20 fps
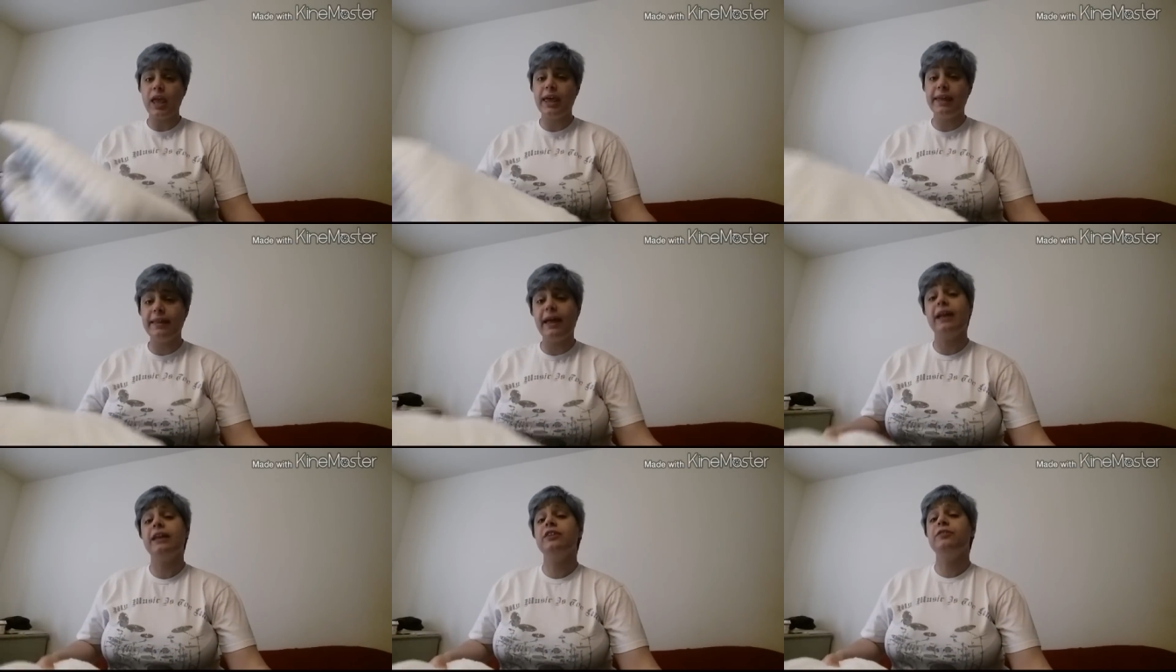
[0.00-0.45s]

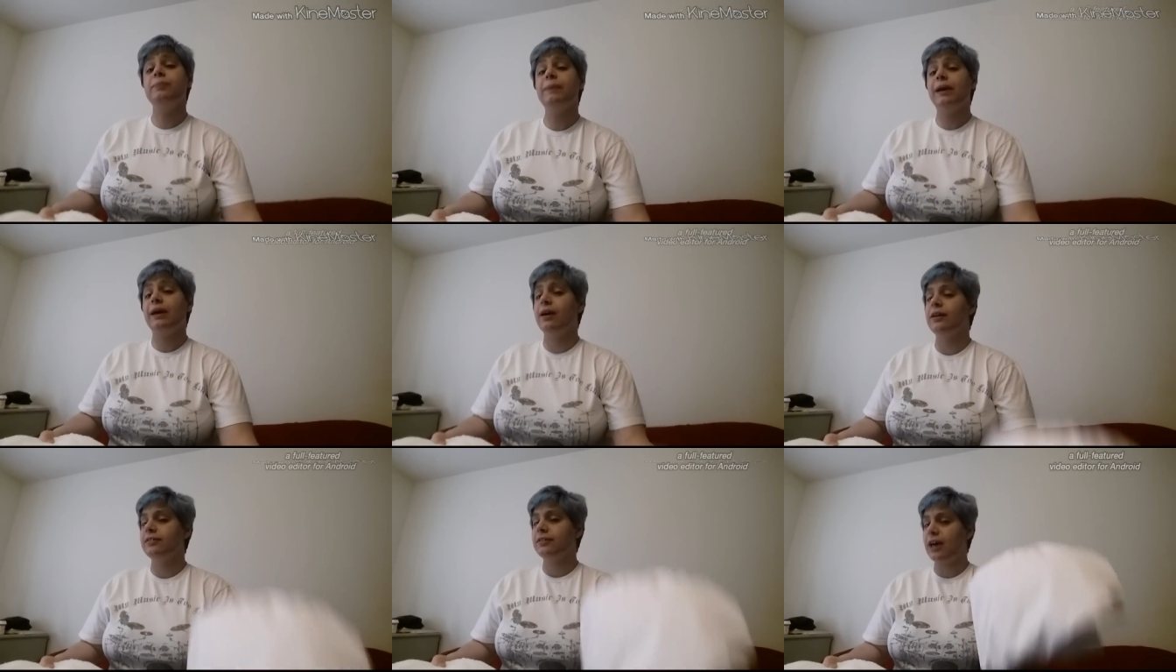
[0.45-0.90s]
And that is
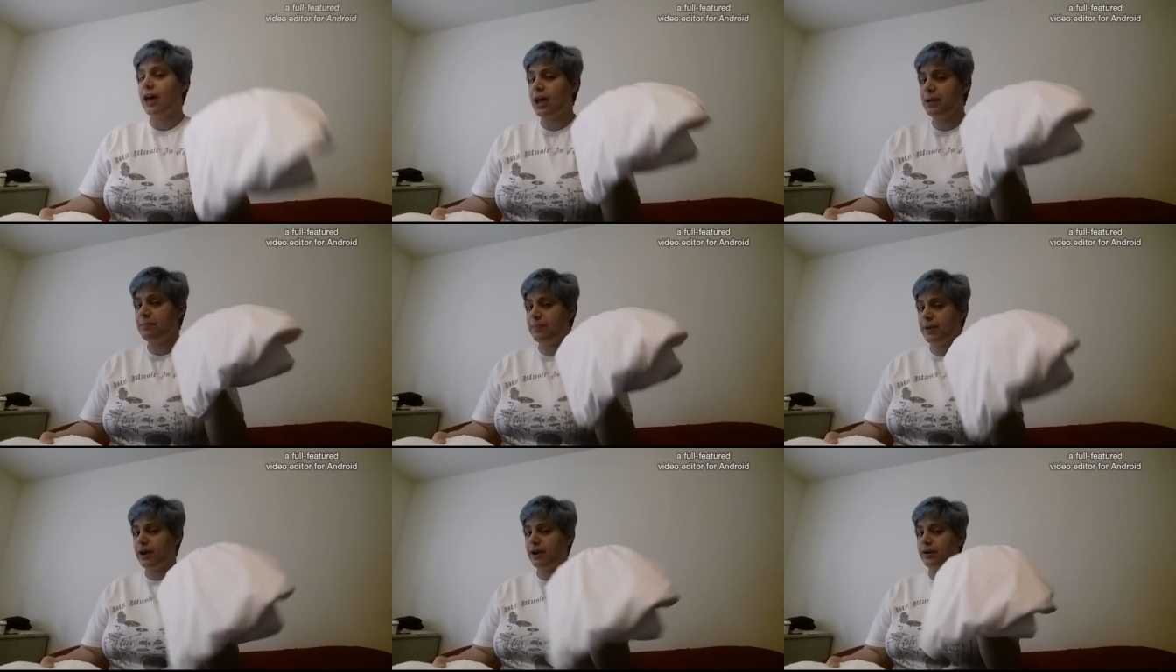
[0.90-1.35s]
because
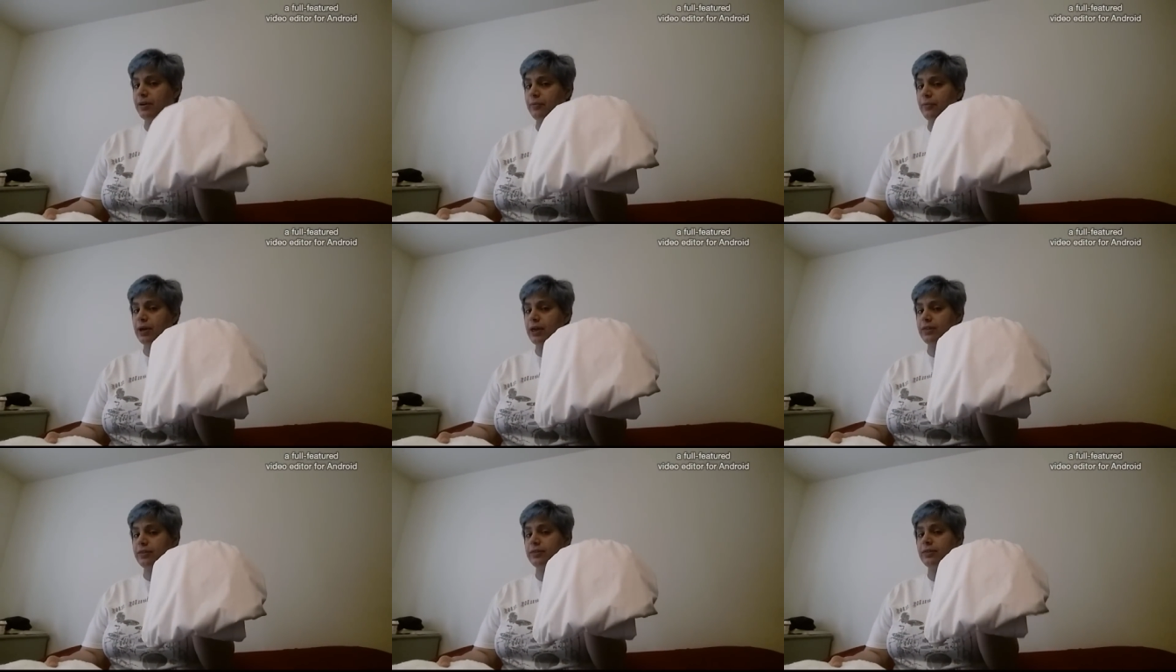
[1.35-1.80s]
I pair
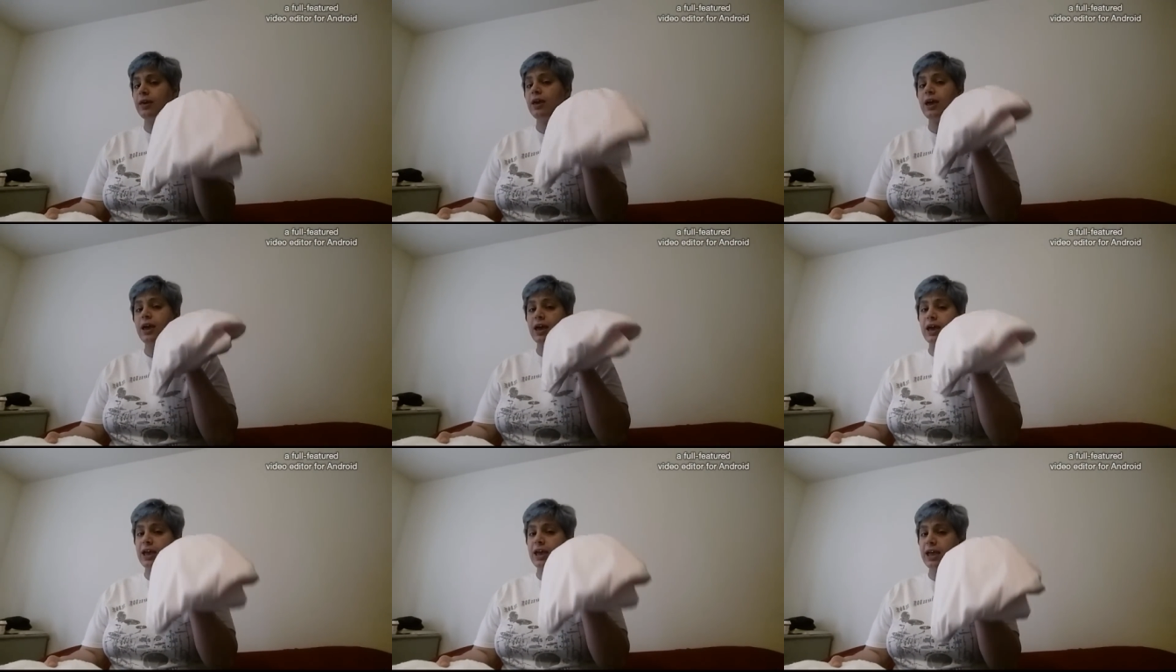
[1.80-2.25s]
it with
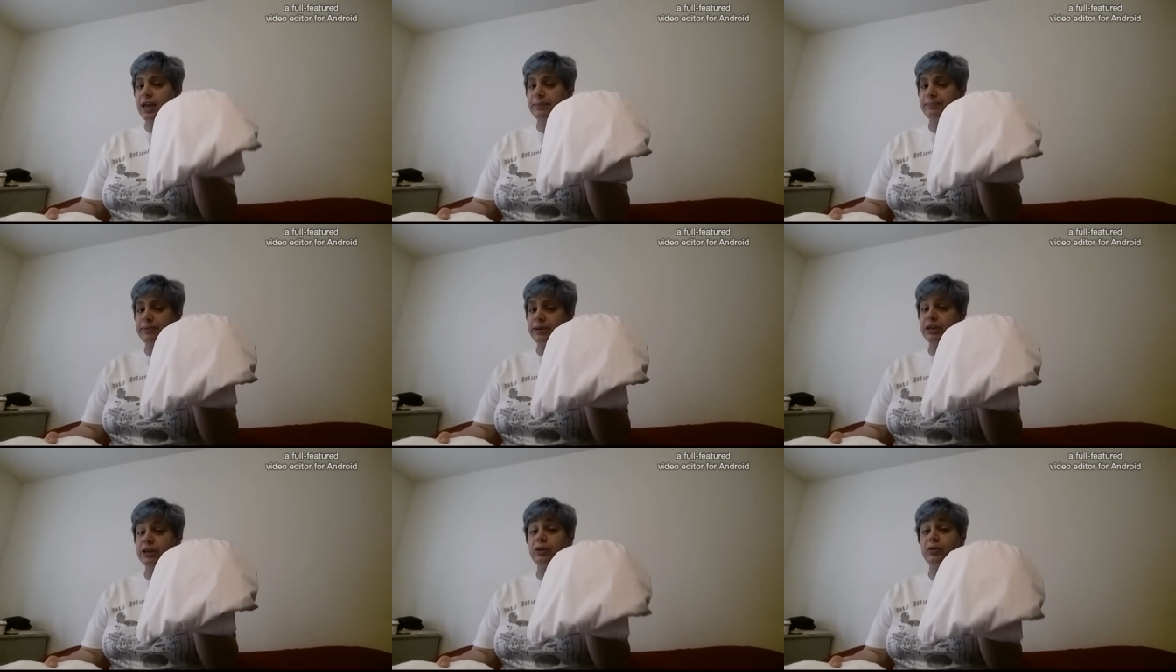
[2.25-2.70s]

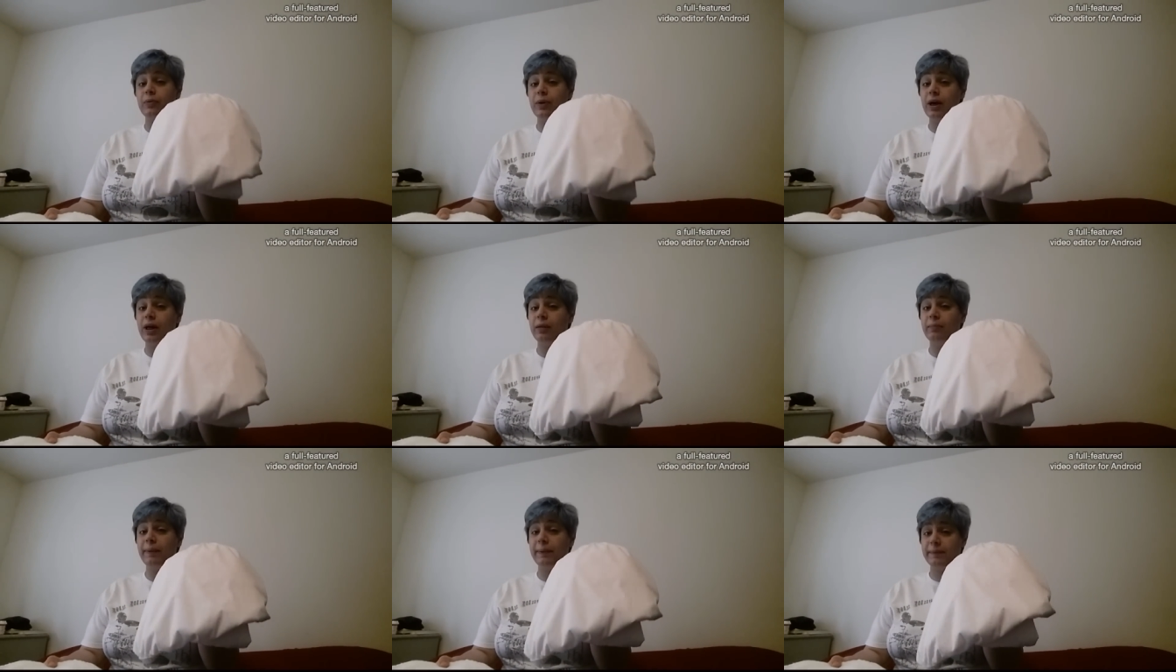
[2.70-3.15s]
a
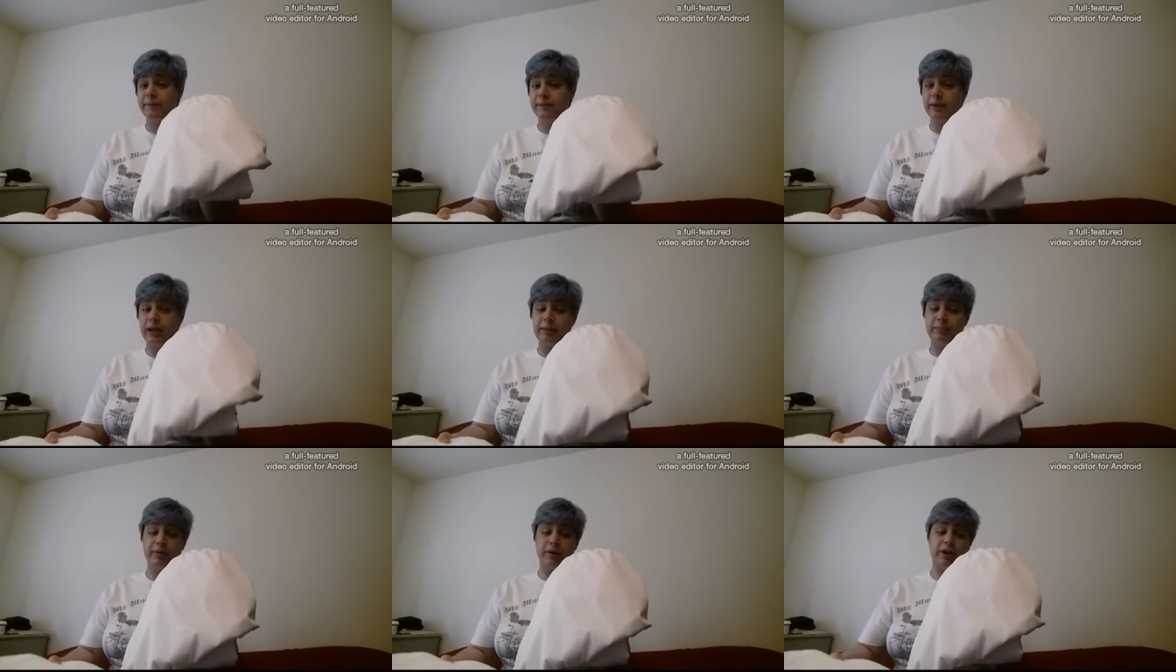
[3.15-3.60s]
PUL
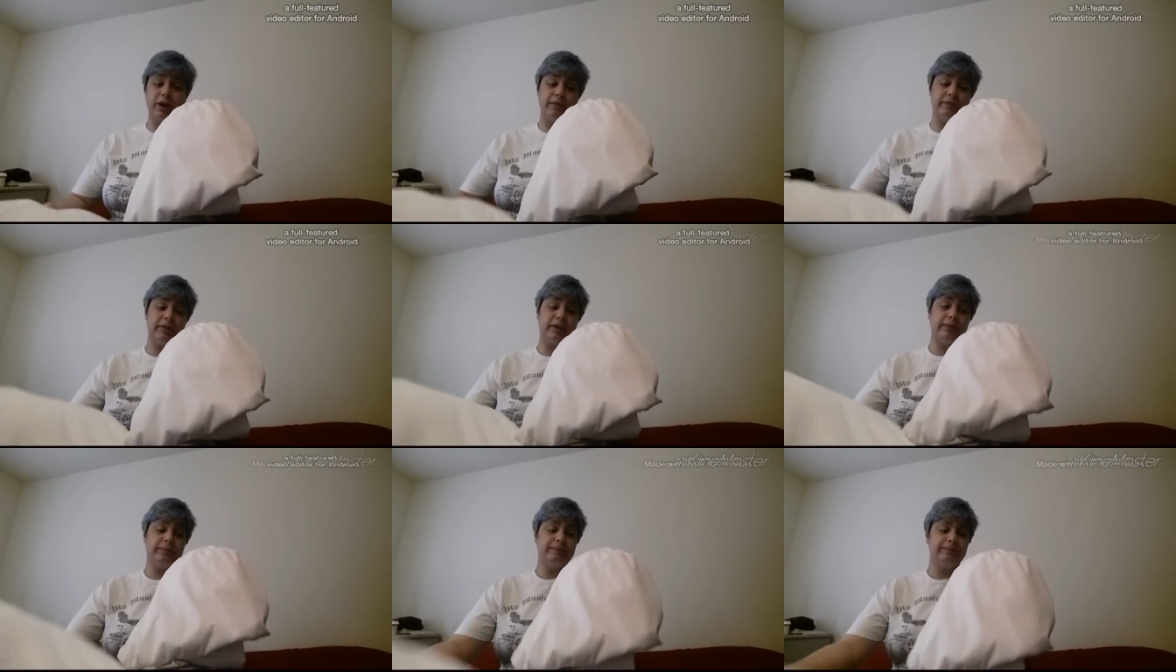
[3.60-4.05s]
diaper
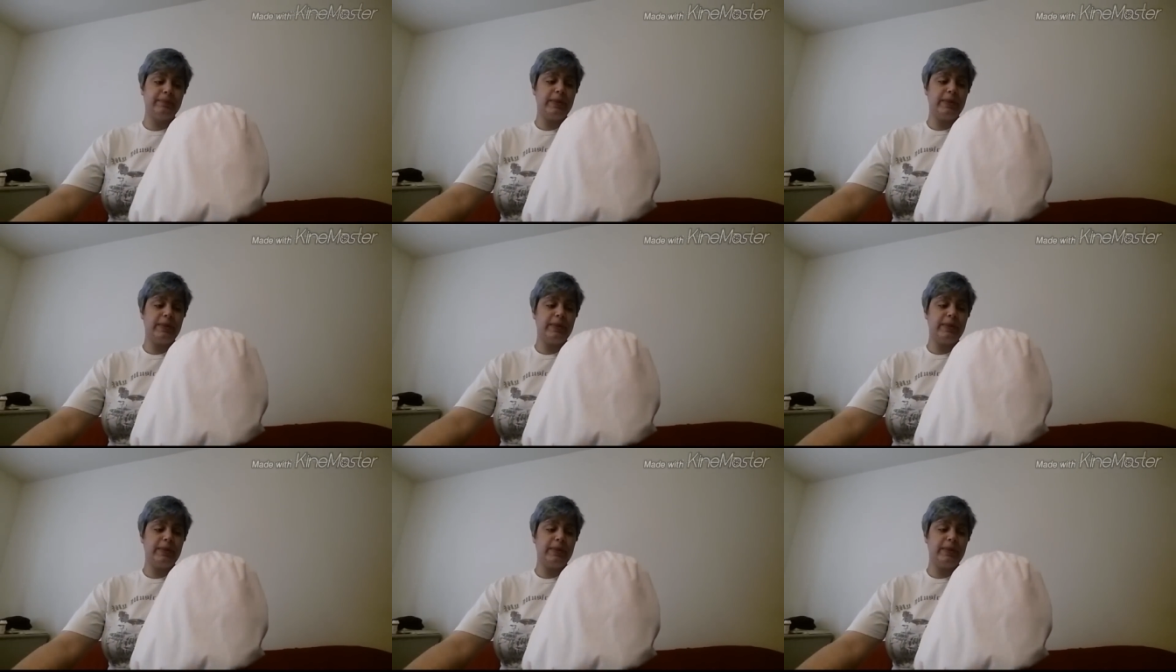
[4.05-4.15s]
cover.